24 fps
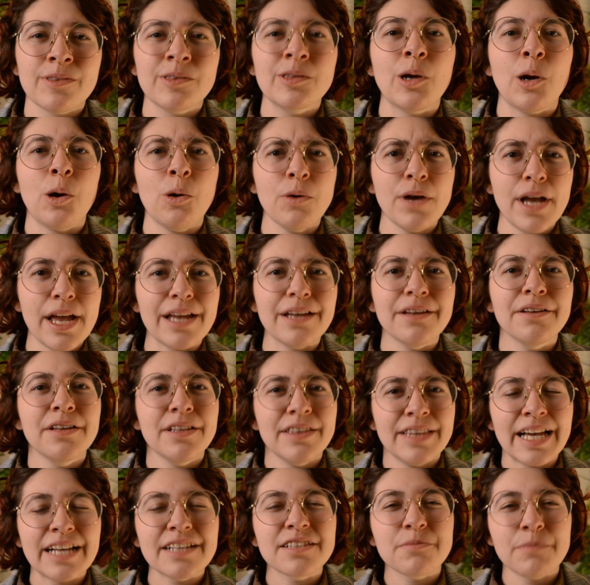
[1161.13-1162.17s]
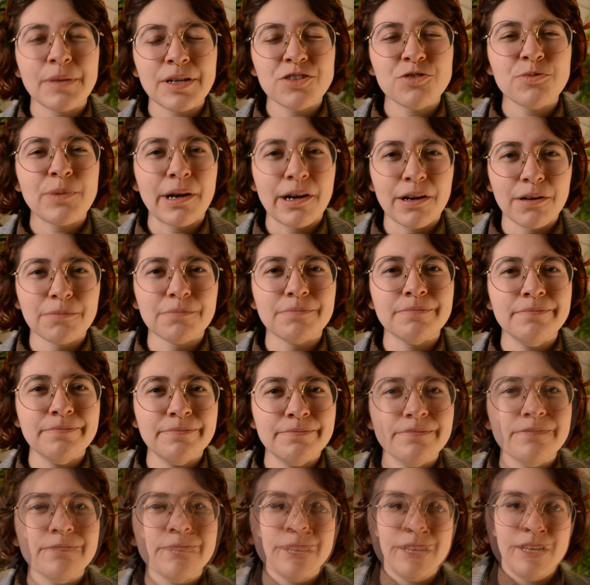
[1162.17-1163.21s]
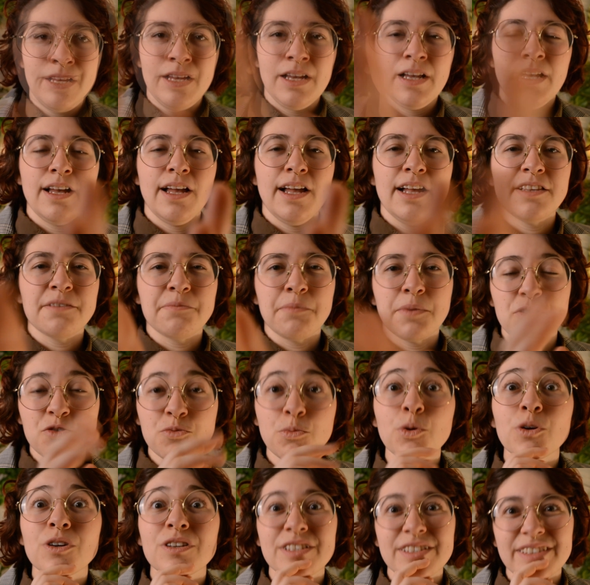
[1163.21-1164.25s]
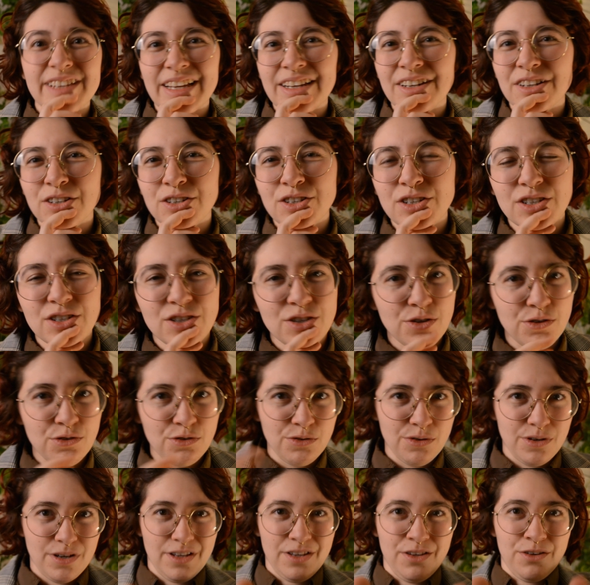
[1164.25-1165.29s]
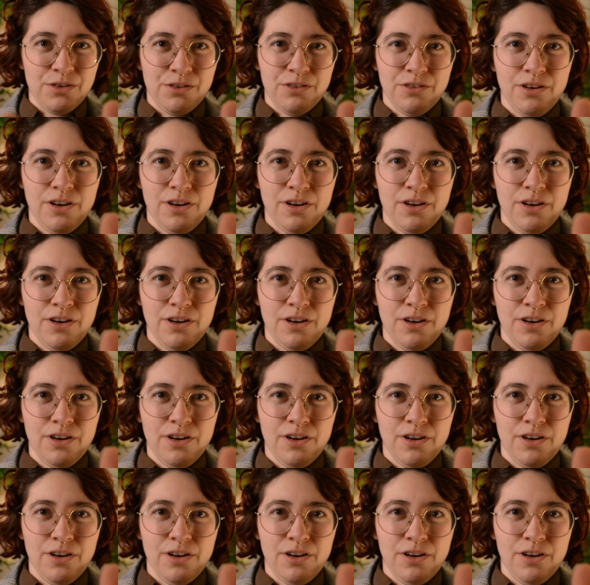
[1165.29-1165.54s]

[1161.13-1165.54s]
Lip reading: Okay, that's much better. It's much more centered to your